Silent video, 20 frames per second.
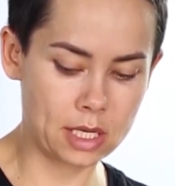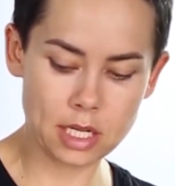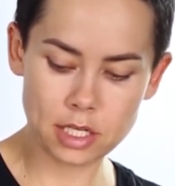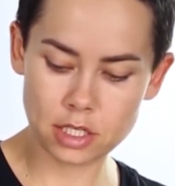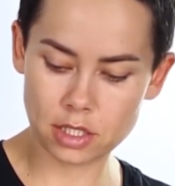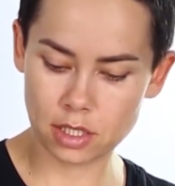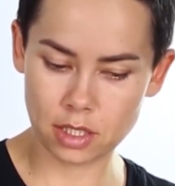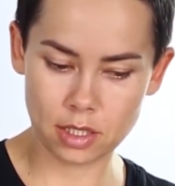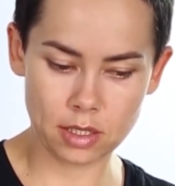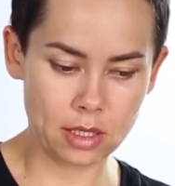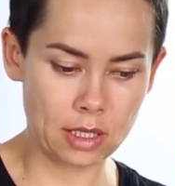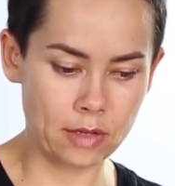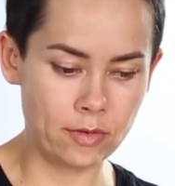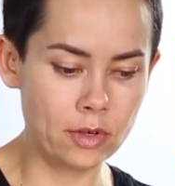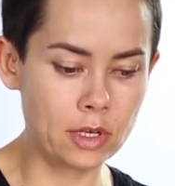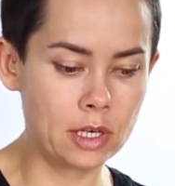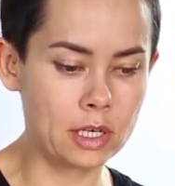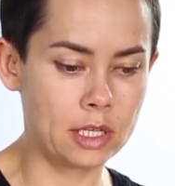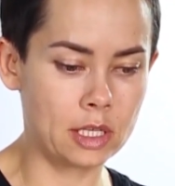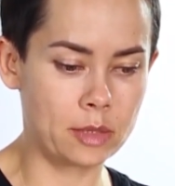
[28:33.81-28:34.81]
It is
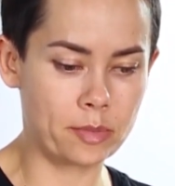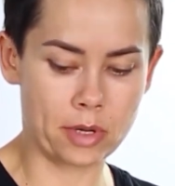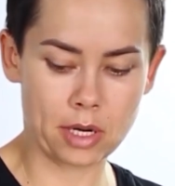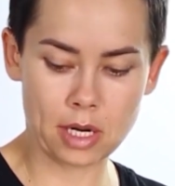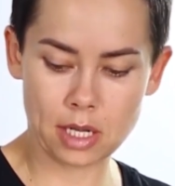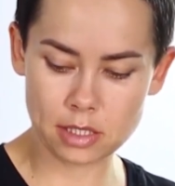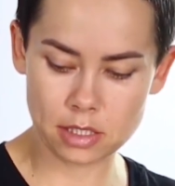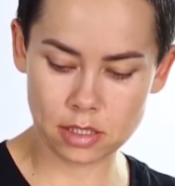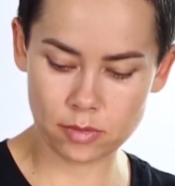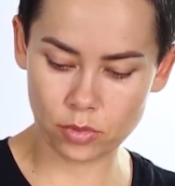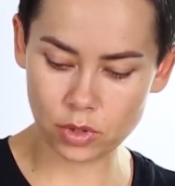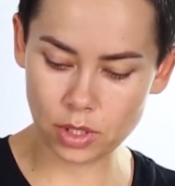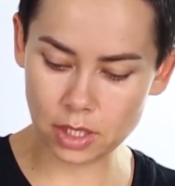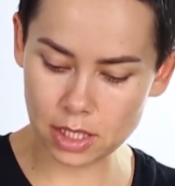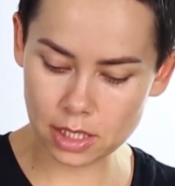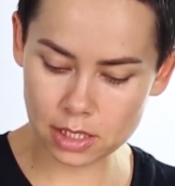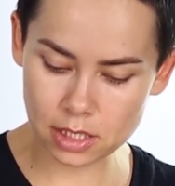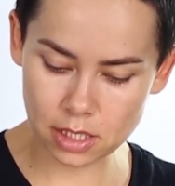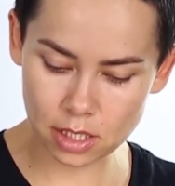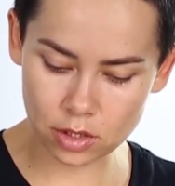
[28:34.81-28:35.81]
transparent and
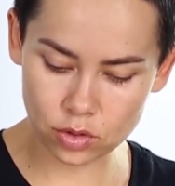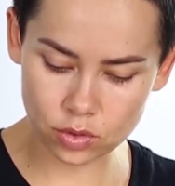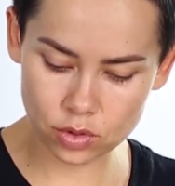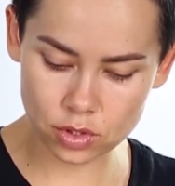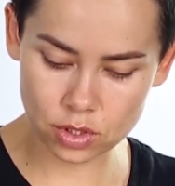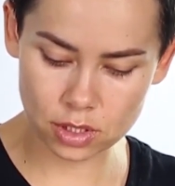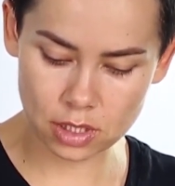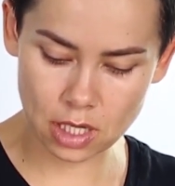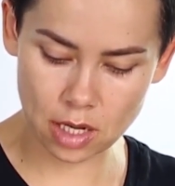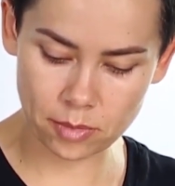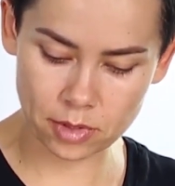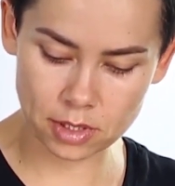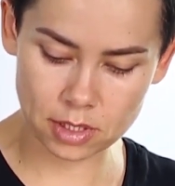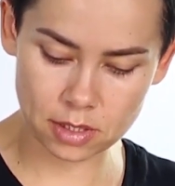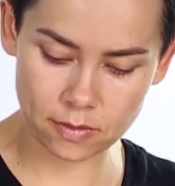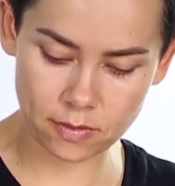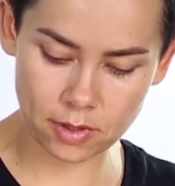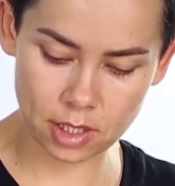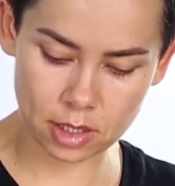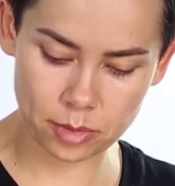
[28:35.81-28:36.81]
looks different.